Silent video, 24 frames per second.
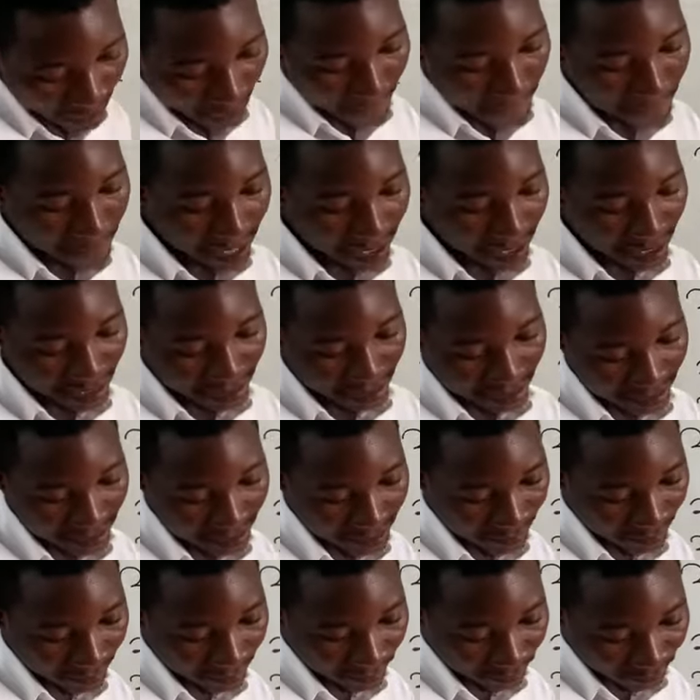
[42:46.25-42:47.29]
balance,
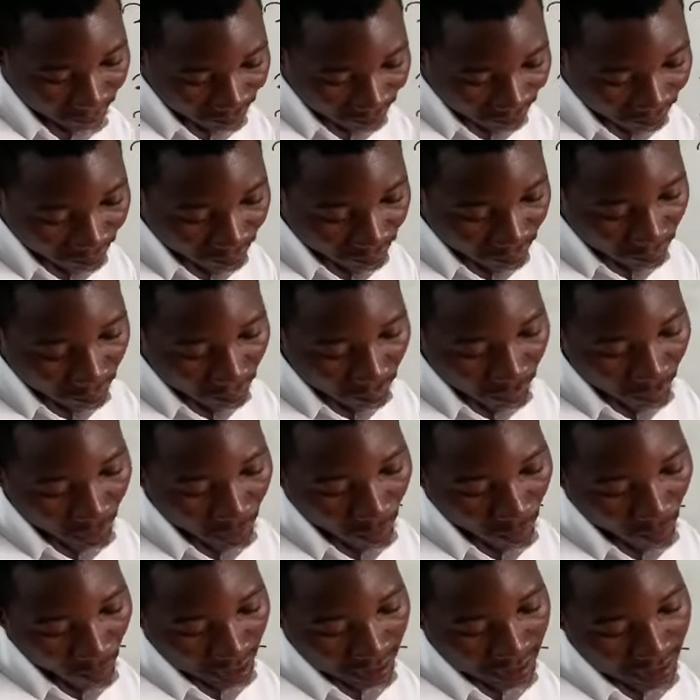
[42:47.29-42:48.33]

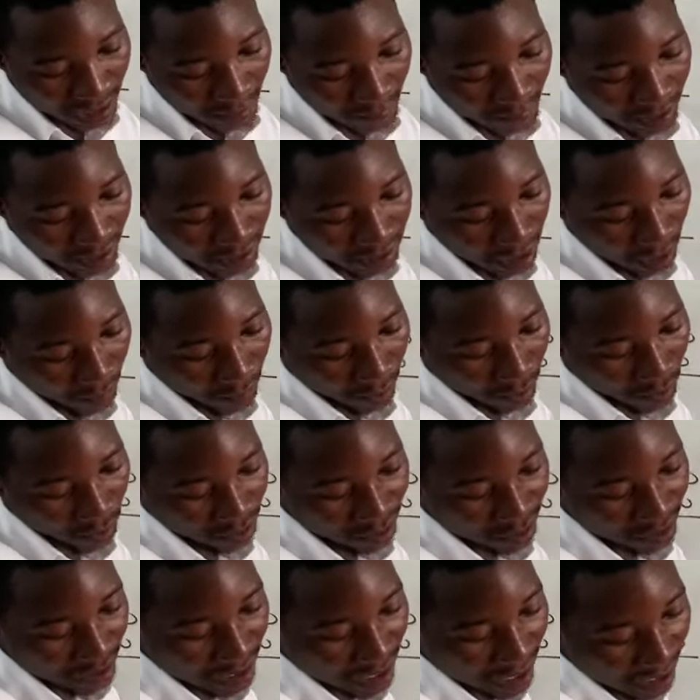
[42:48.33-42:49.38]
what's happened is that we
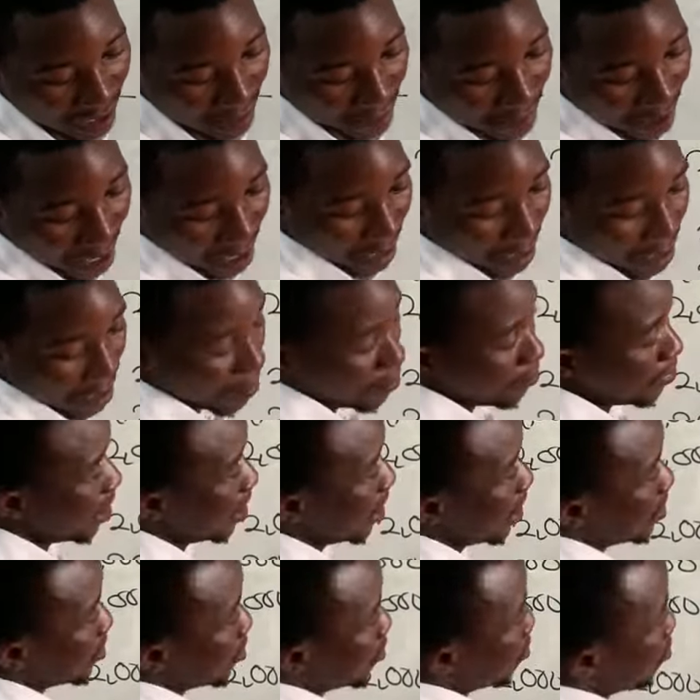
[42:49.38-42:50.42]
consider the bank
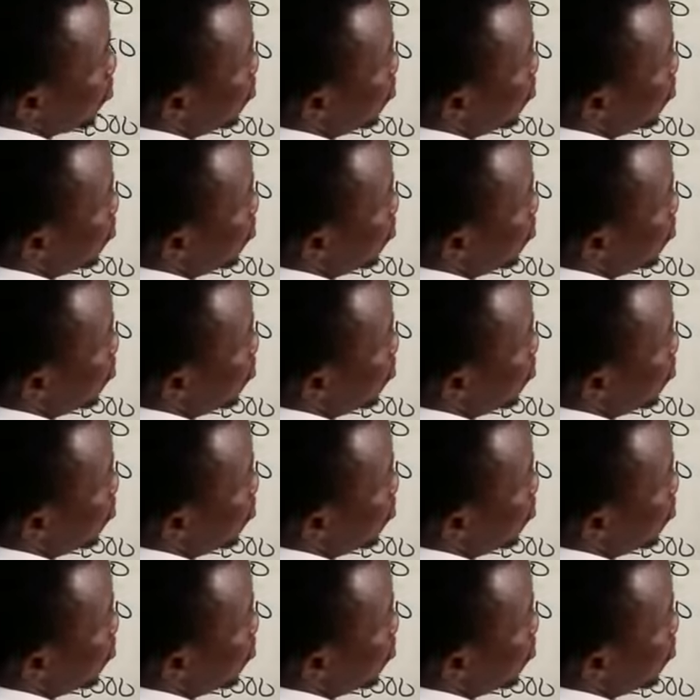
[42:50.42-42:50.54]
balance too.